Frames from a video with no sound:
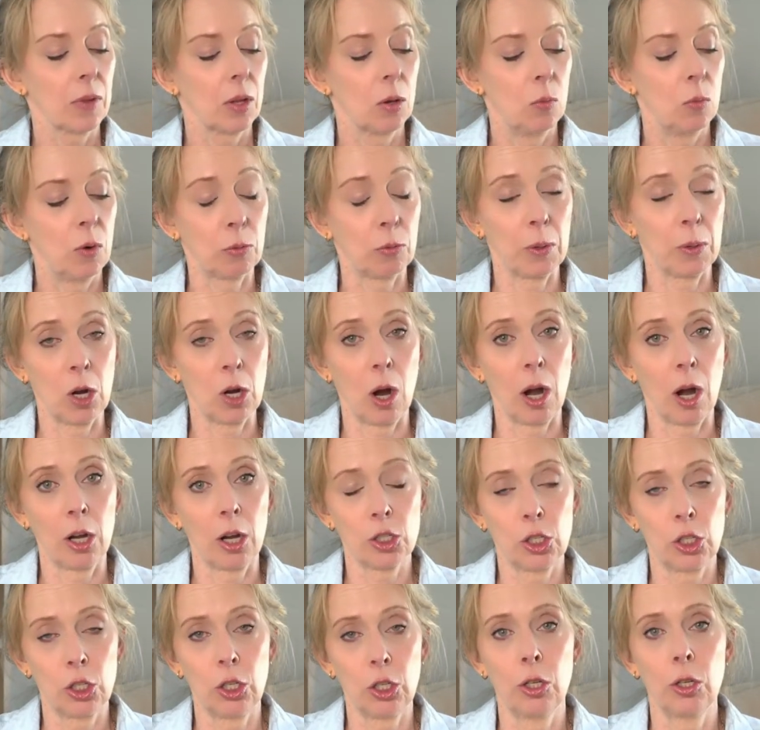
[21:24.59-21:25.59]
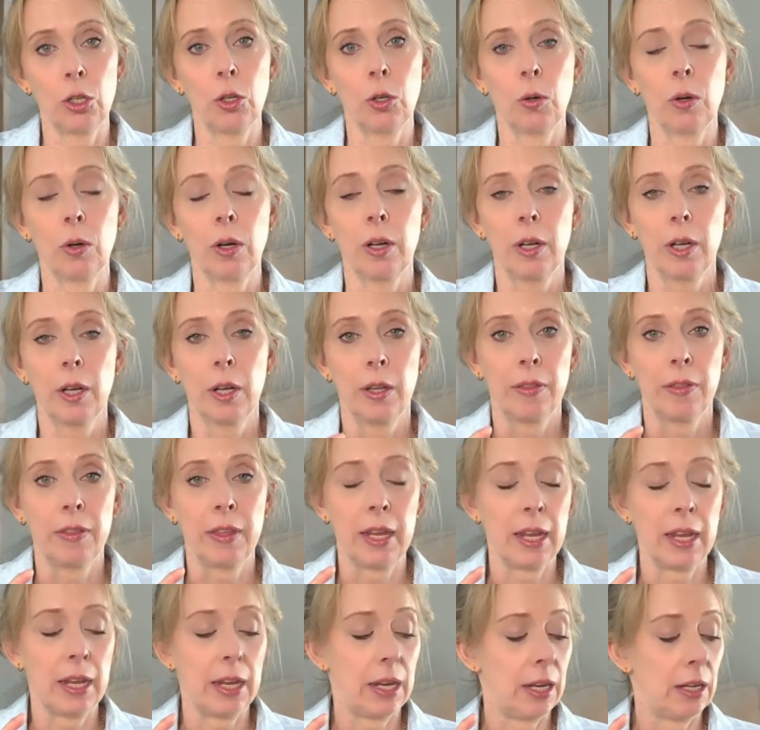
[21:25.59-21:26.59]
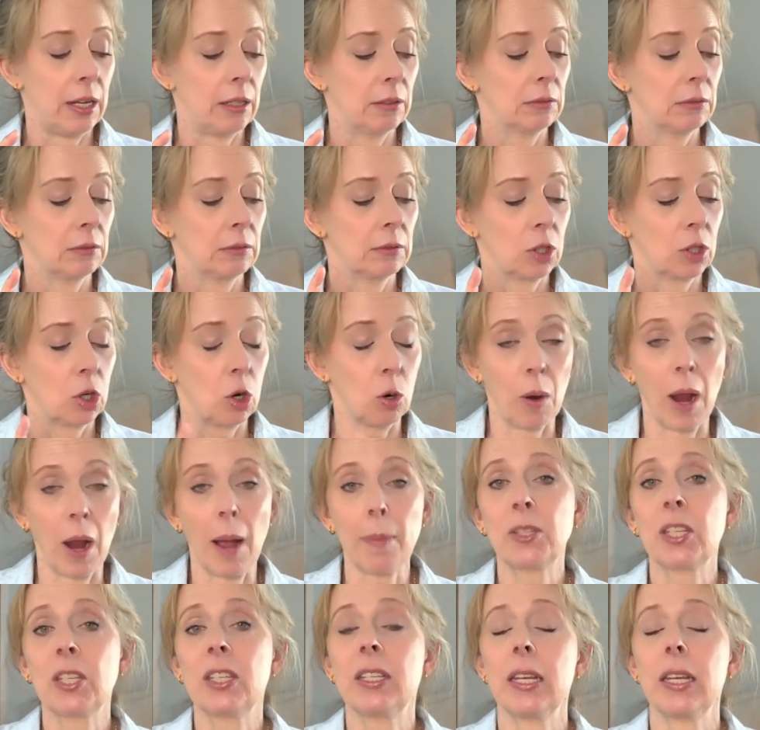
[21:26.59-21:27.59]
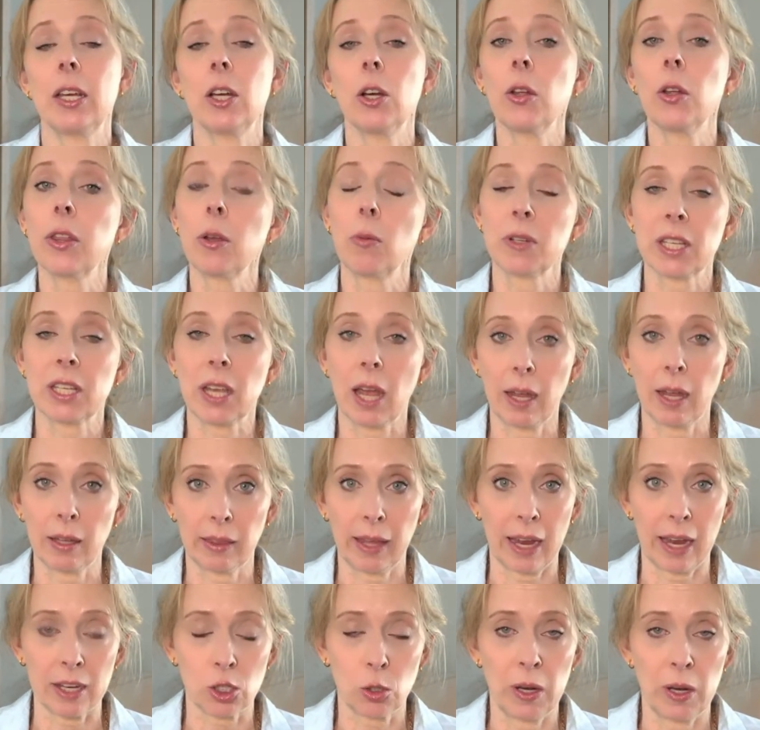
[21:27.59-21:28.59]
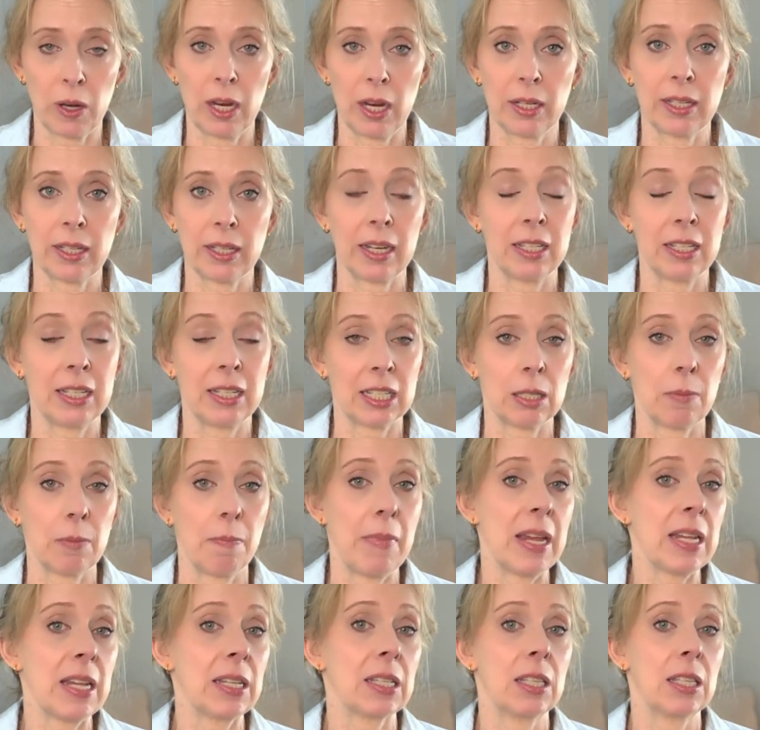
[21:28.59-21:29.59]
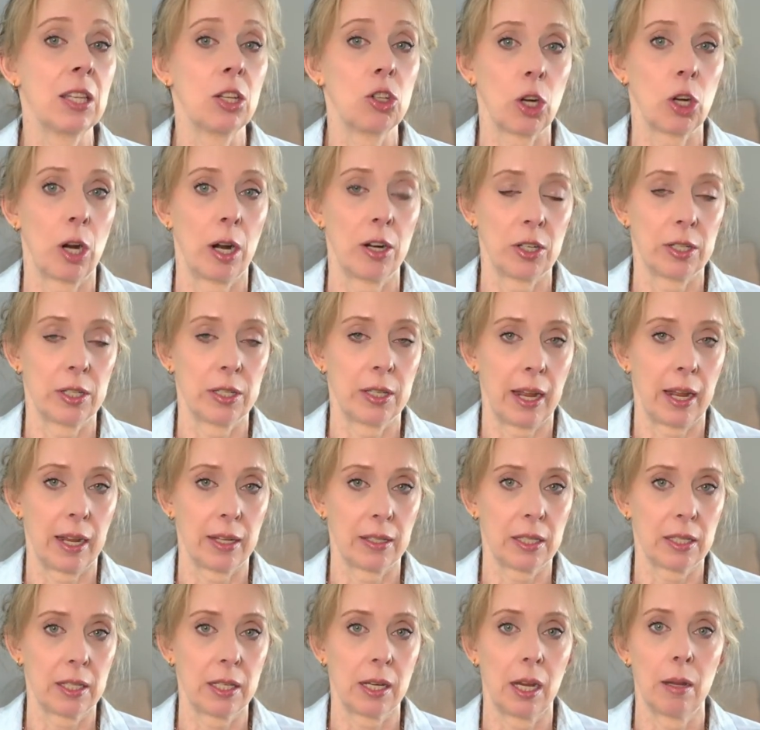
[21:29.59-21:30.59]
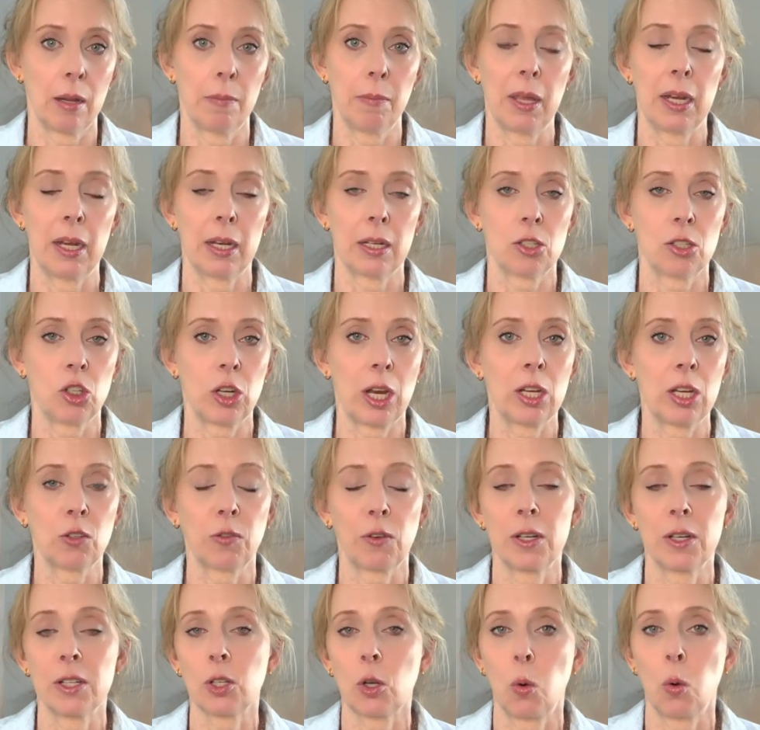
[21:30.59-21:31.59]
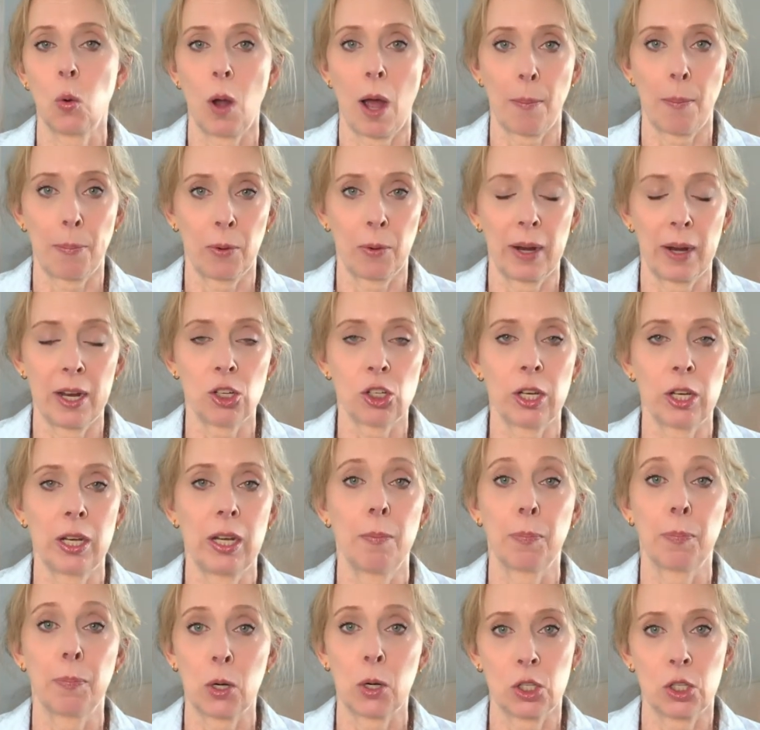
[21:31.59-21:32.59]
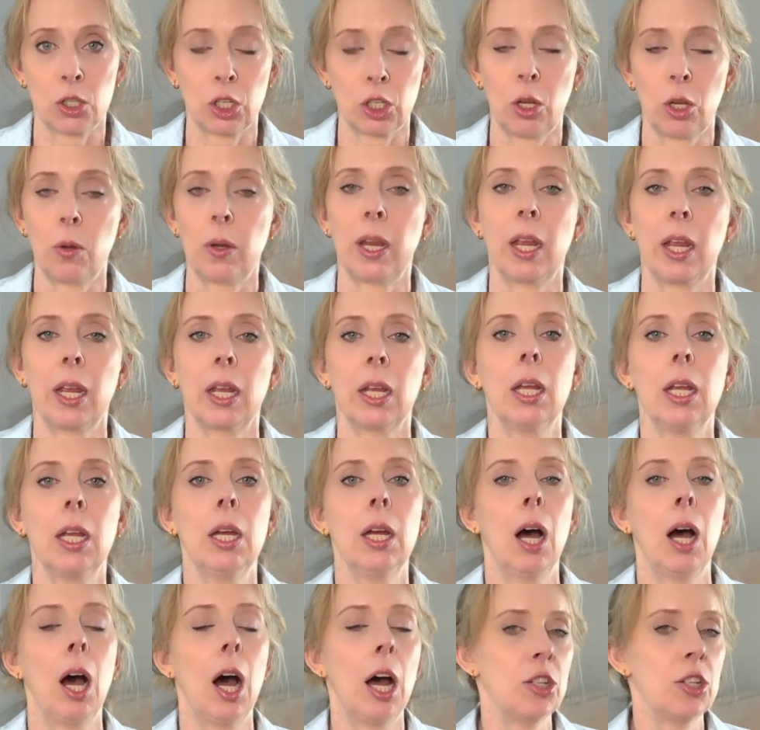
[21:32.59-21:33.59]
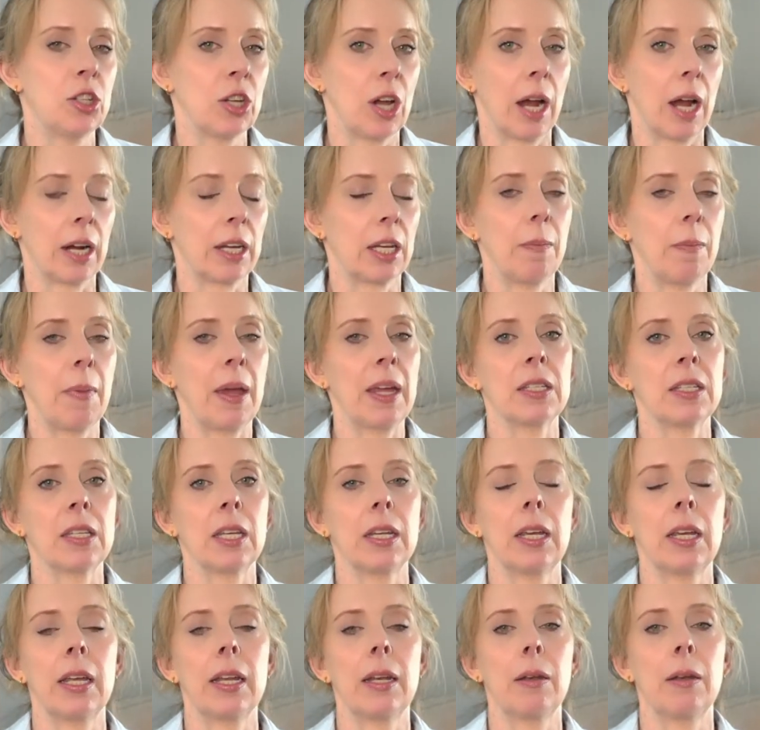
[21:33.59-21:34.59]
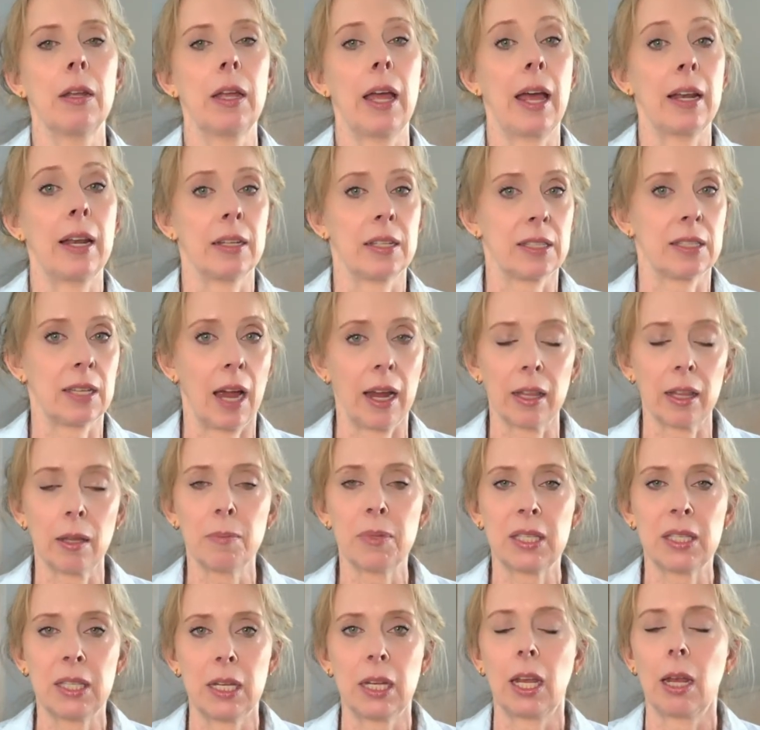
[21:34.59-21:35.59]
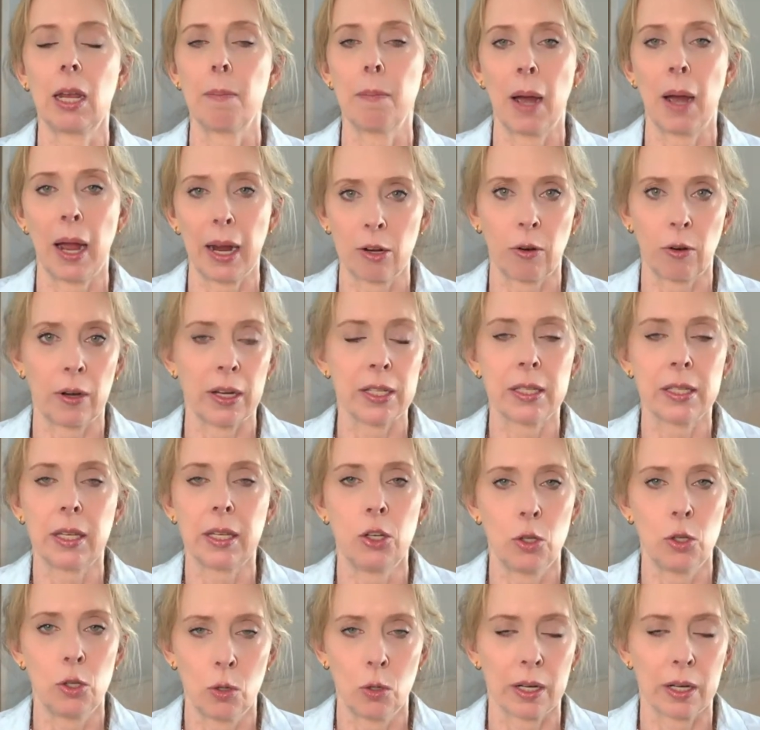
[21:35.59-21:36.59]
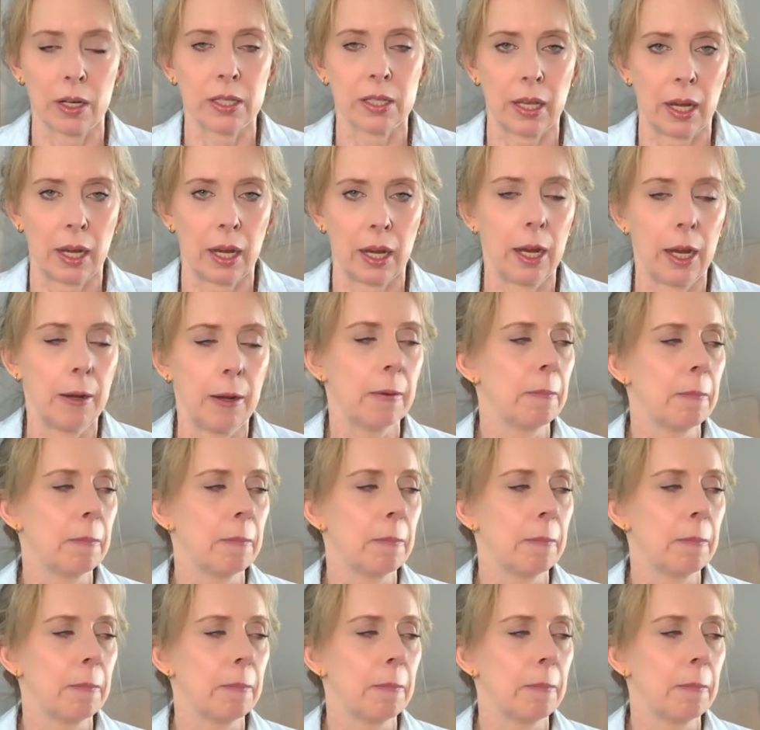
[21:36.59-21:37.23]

with regard to the corrupt deal that was cut last week to dismiss the charges against him in exchange for his cooperation in persecuting undocumented and asylum-seeking migrants in New York City.